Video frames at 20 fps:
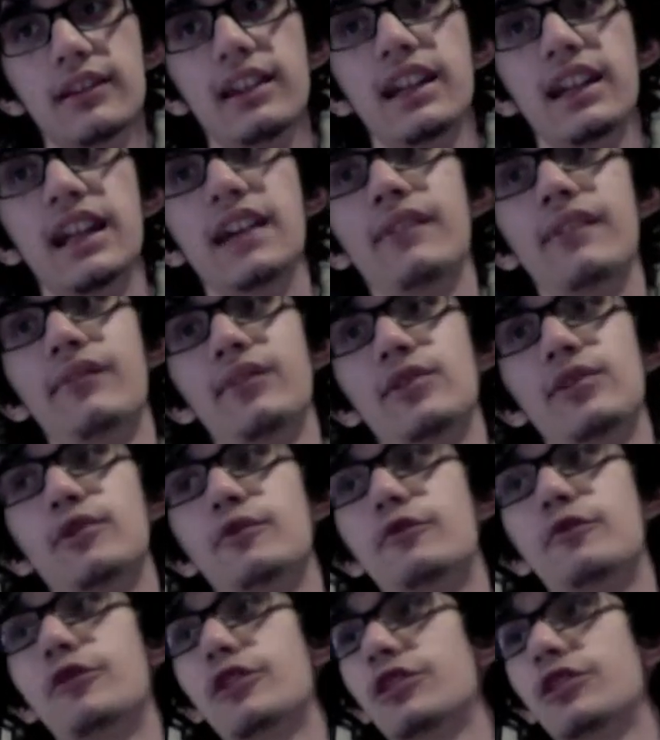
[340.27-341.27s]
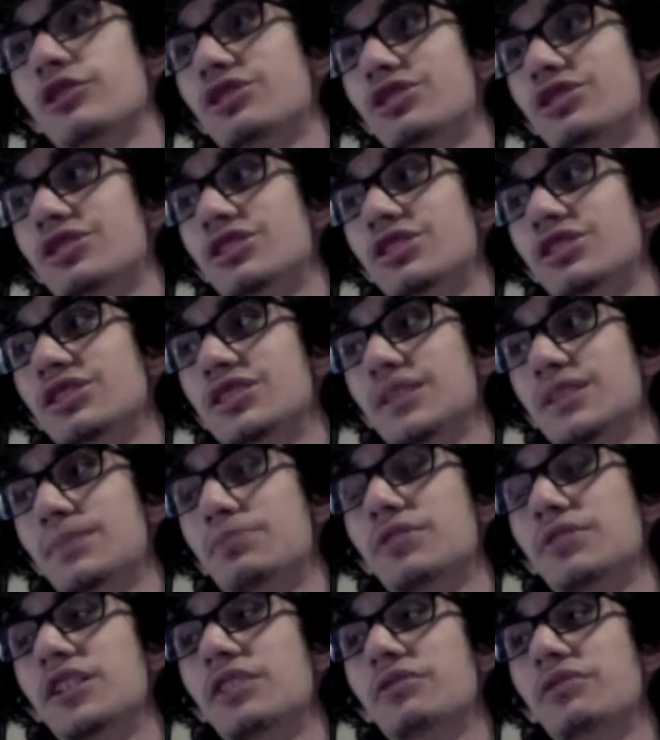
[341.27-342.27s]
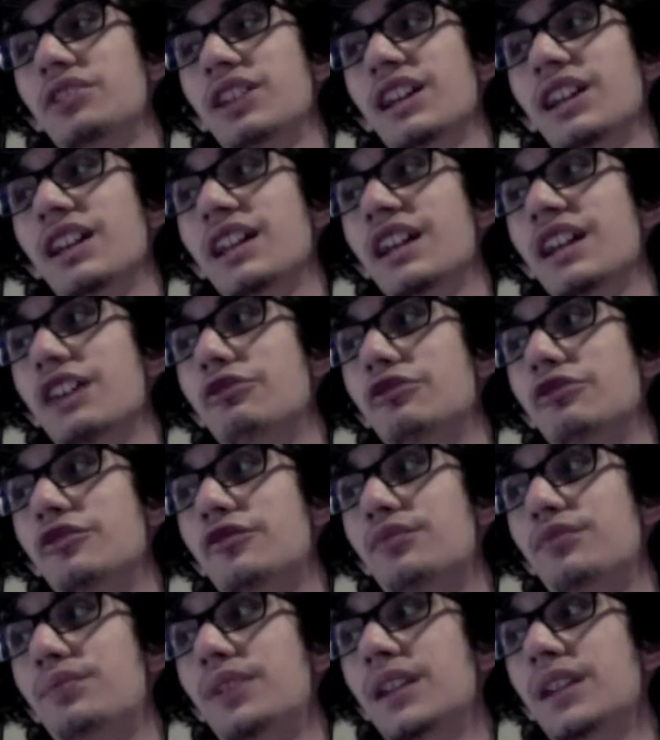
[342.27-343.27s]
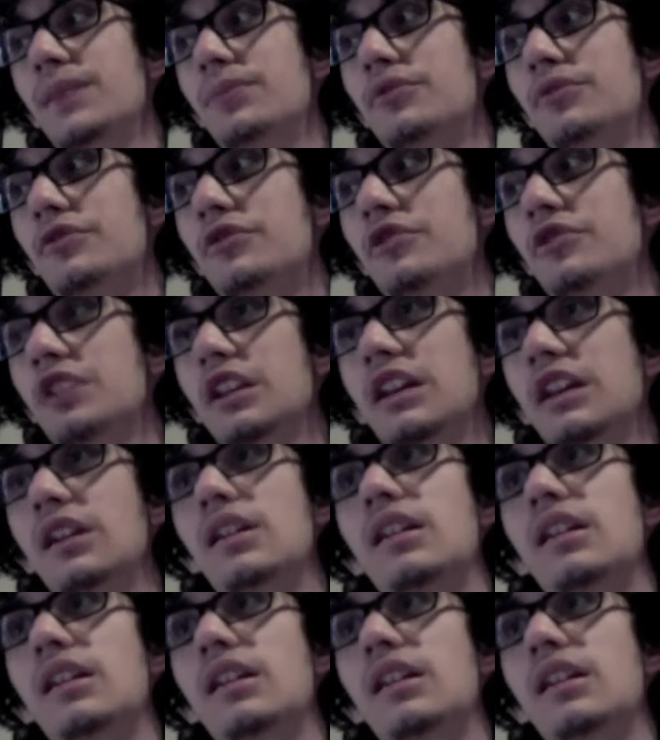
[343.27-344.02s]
and I have it the worst because I probably hang out with people